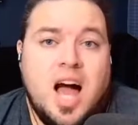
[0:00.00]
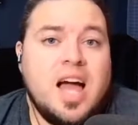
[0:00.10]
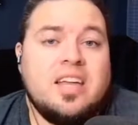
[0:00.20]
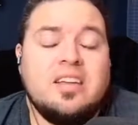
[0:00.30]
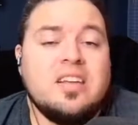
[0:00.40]

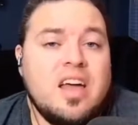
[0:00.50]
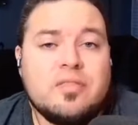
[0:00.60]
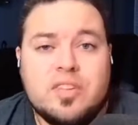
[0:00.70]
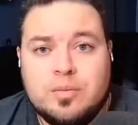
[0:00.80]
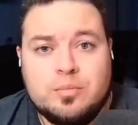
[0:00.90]
He didn't
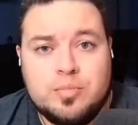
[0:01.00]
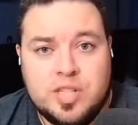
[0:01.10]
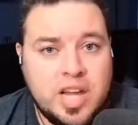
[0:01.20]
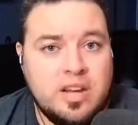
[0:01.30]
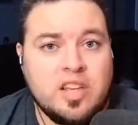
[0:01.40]
have to
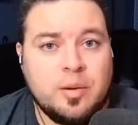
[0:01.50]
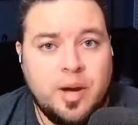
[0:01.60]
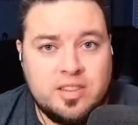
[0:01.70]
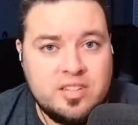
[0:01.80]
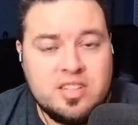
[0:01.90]
say anything
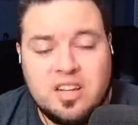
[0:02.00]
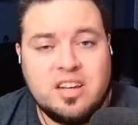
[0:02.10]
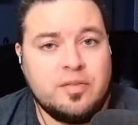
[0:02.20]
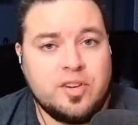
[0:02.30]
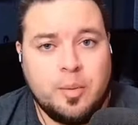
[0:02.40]
about this. He
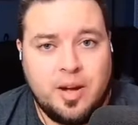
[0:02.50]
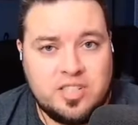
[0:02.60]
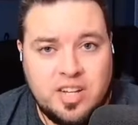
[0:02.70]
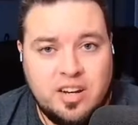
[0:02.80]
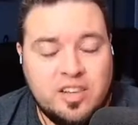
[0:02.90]
didn't have to come out and
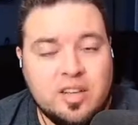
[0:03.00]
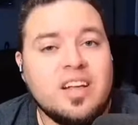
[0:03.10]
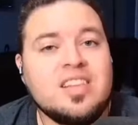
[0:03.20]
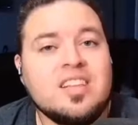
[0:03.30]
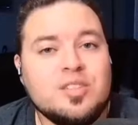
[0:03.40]
say anything. I
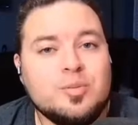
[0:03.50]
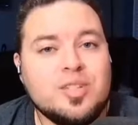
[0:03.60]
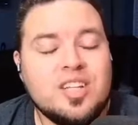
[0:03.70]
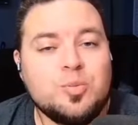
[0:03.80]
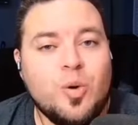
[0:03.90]
think this was
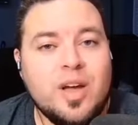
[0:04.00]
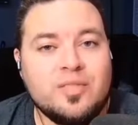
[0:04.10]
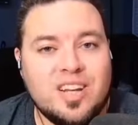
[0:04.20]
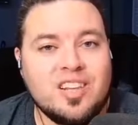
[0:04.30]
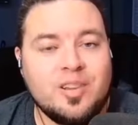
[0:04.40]
his way of
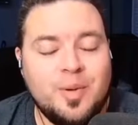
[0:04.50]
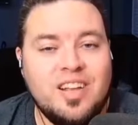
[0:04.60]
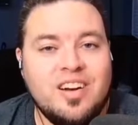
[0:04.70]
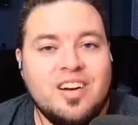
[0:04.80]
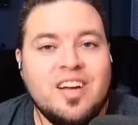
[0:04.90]
telling the
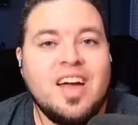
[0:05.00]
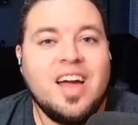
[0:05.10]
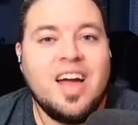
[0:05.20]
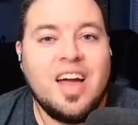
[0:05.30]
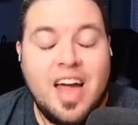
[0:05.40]
media,
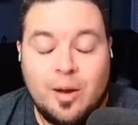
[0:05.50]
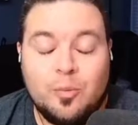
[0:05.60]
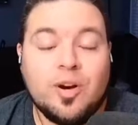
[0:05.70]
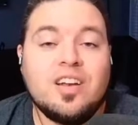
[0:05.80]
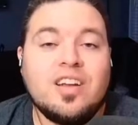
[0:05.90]
"Hey,
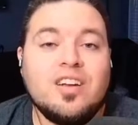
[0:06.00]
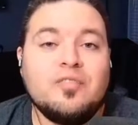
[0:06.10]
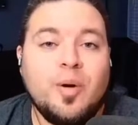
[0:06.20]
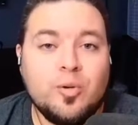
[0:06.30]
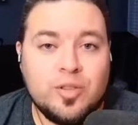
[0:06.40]
we're going to
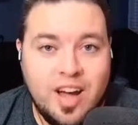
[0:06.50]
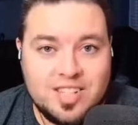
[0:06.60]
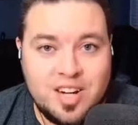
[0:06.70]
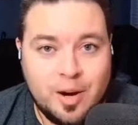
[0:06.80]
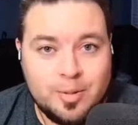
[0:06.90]
give both
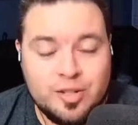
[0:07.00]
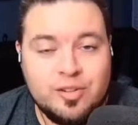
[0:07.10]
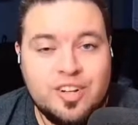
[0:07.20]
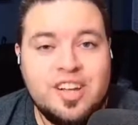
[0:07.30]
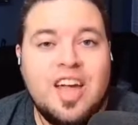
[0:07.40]
guys an
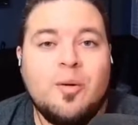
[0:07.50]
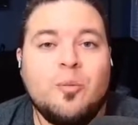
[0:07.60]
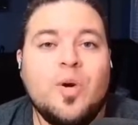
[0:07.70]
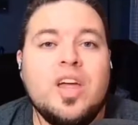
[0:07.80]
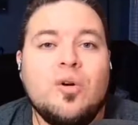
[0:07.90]
opportunity,
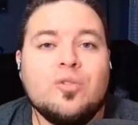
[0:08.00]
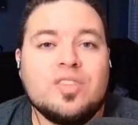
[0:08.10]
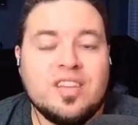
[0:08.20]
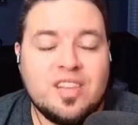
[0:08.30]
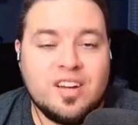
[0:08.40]
and we don't
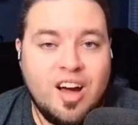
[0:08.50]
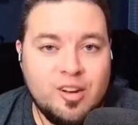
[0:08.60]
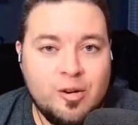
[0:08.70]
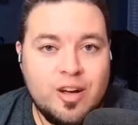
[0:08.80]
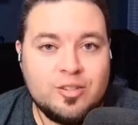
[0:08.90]
think that
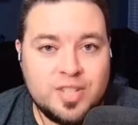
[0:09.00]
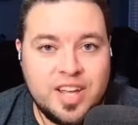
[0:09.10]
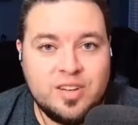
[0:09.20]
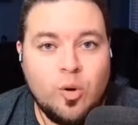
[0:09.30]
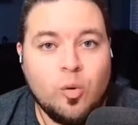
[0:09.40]
Colorado
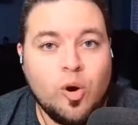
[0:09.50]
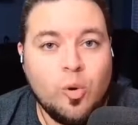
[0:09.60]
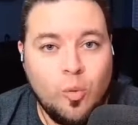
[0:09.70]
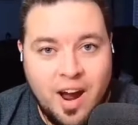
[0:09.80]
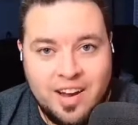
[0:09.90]
State or
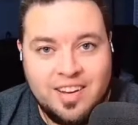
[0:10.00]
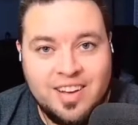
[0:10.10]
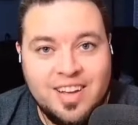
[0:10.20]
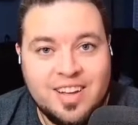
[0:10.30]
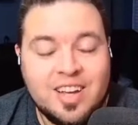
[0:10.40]
Hawaii
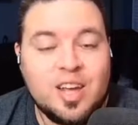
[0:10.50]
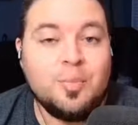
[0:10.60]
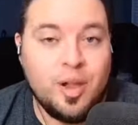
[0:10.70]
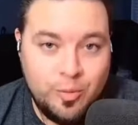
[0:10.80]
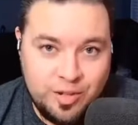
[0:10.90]
can
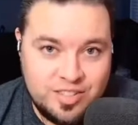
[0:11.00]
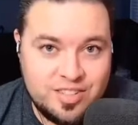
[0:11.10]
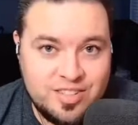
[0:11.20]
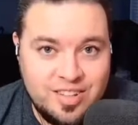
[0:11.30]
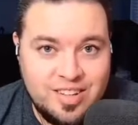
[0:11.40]
play with
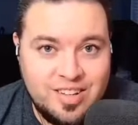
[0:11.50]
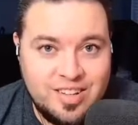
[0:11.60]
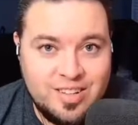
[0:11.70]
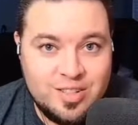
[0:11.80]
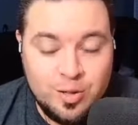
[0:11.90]
us,
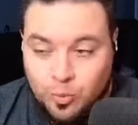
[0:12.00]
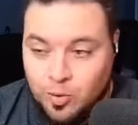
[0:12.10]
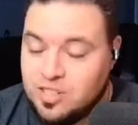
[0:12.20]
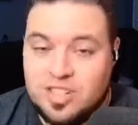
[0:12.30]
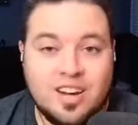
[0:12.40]
so we're
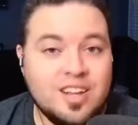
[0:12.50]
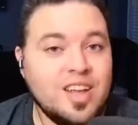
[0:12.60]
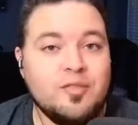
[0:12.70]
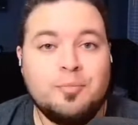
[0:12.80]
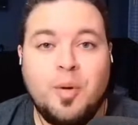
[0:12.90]
just going to
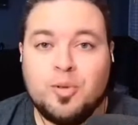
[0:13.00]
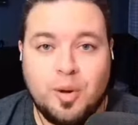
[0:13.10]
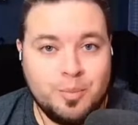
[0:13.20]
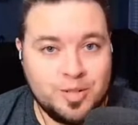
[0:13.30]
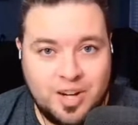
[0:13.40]
give both of
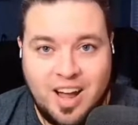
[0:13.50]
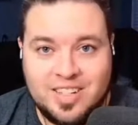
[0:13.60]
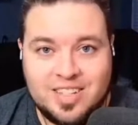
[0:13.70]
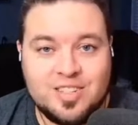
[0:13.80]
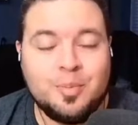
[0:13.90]
them a
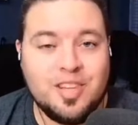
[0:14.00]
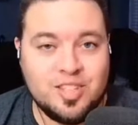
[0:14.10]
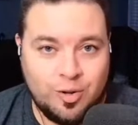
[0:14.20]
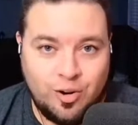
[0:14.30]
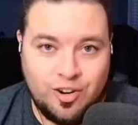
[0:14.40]
shot to be the
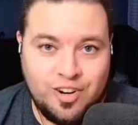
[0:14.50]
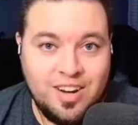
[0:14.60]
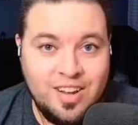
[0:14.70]
starter."